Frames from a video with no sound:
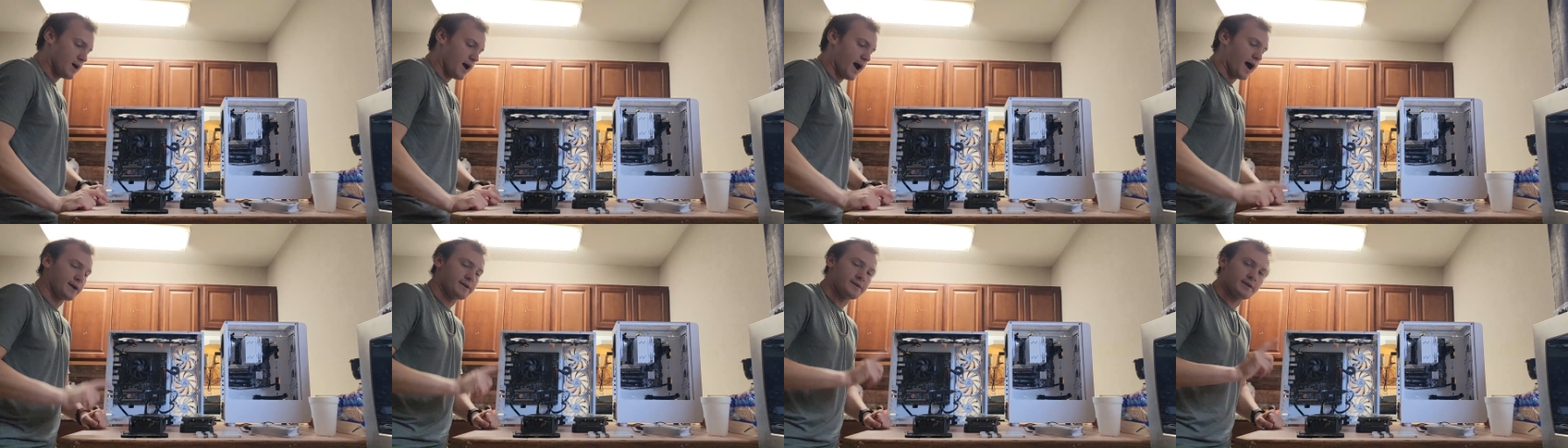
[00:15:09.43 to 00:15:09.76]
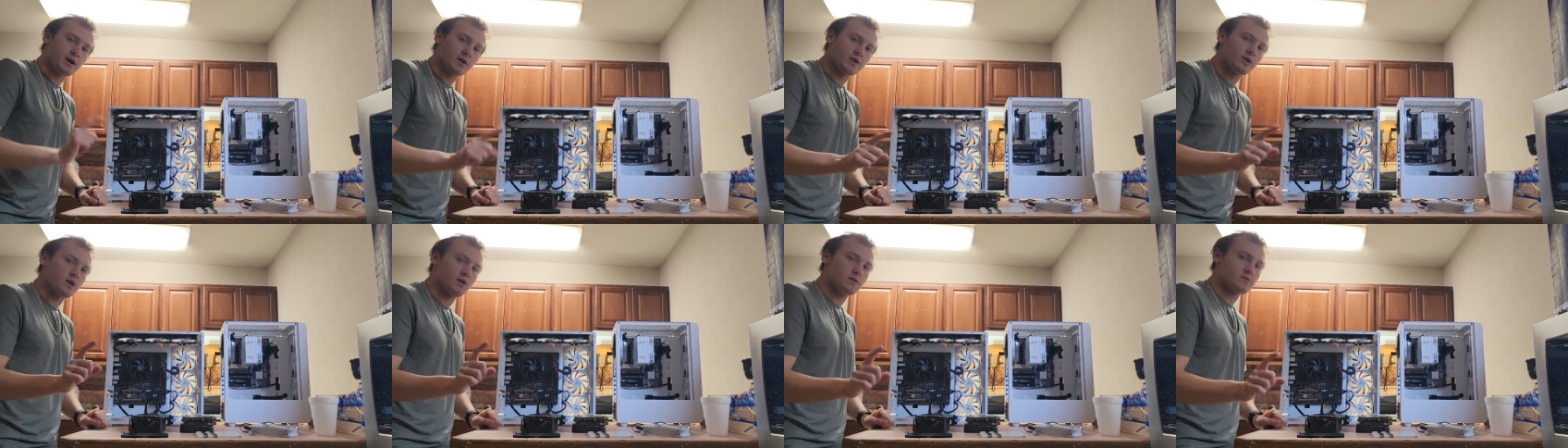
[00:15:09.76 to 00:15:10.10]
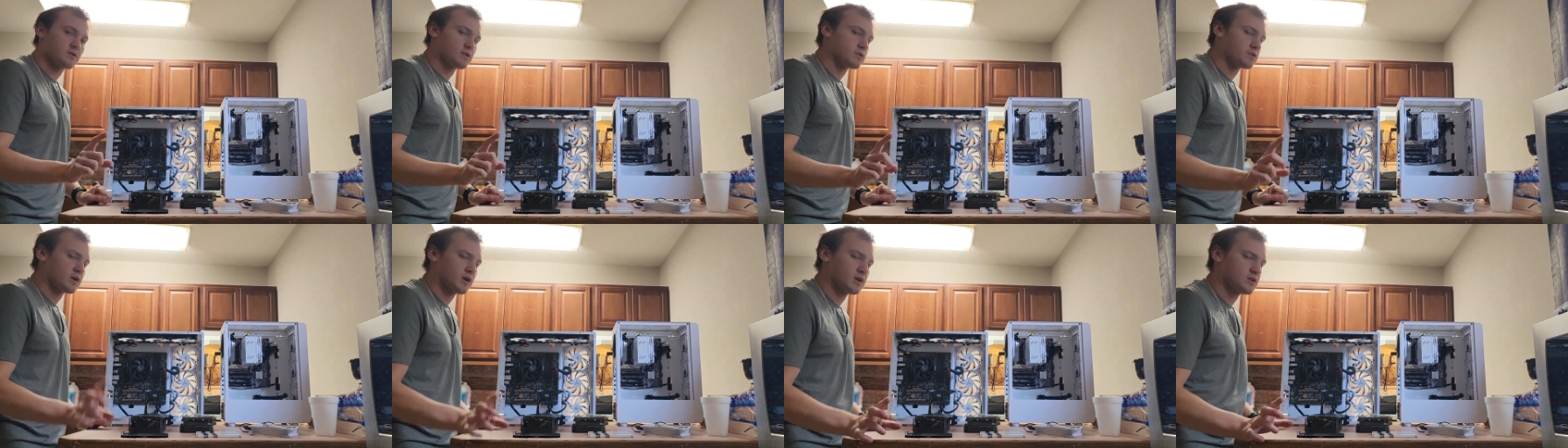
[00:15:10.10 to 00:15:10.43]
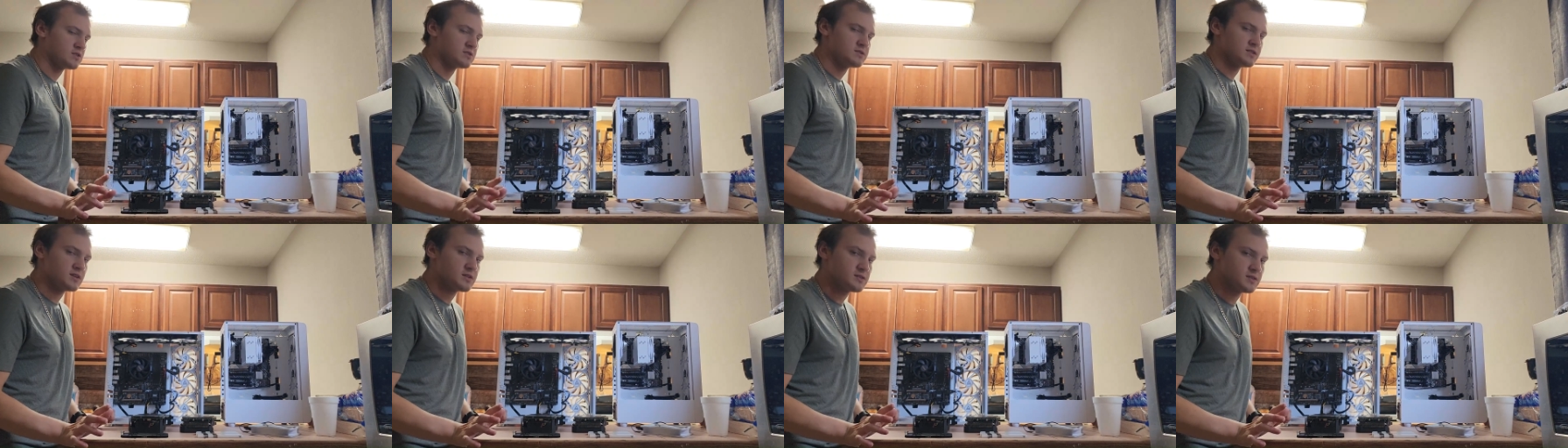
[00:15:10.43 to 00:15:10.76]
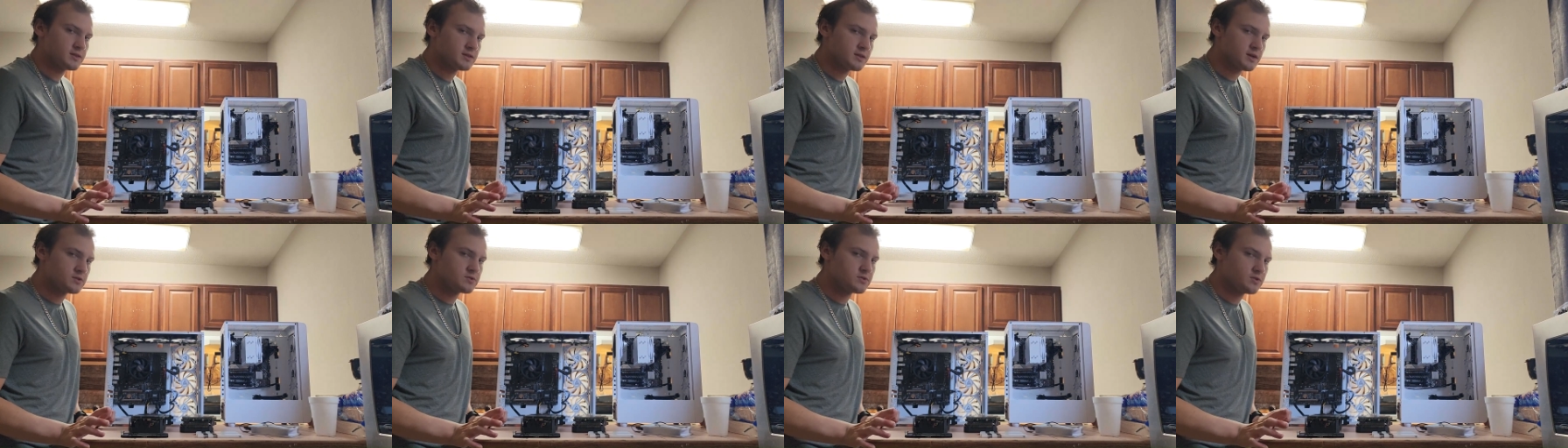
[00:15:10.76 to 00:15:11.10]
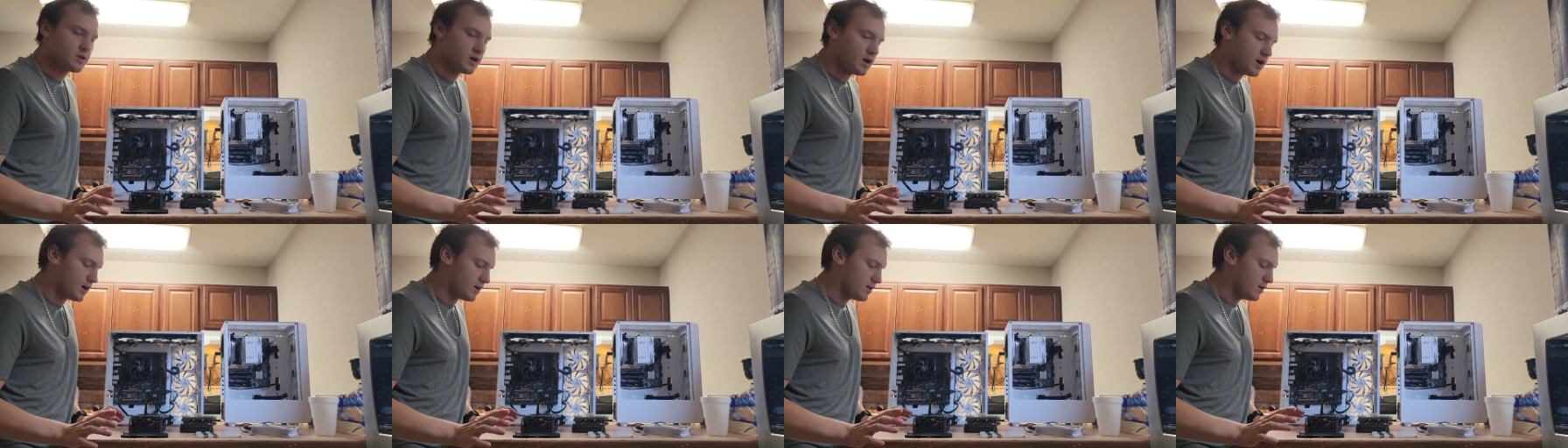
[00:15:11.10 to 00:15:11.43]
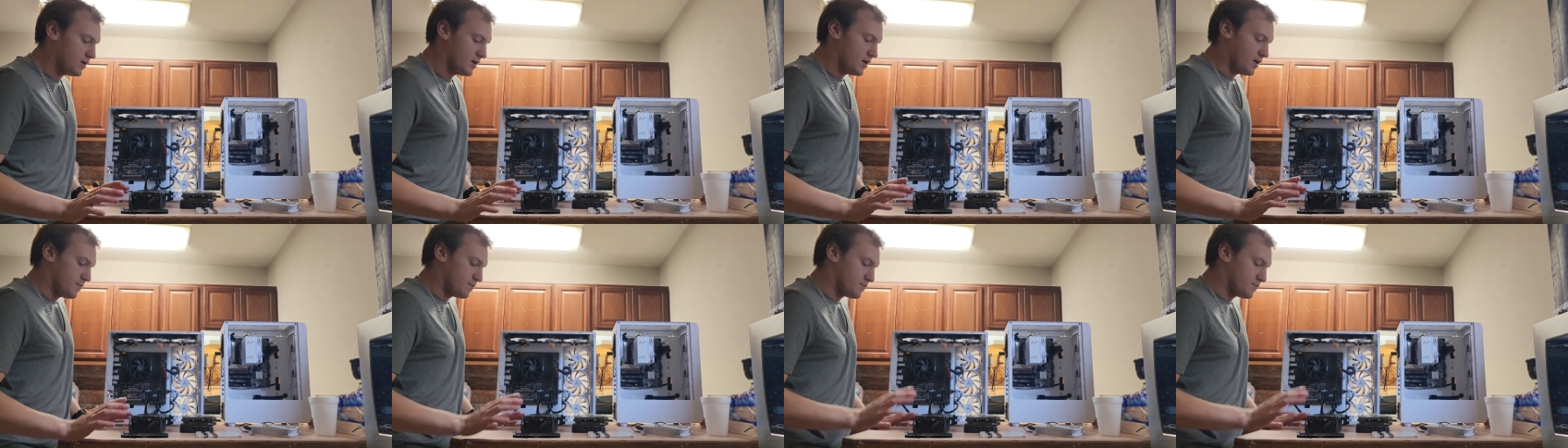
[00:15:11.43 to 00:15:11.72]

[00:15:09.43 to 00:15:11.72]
I don't know if the 3060 does or not,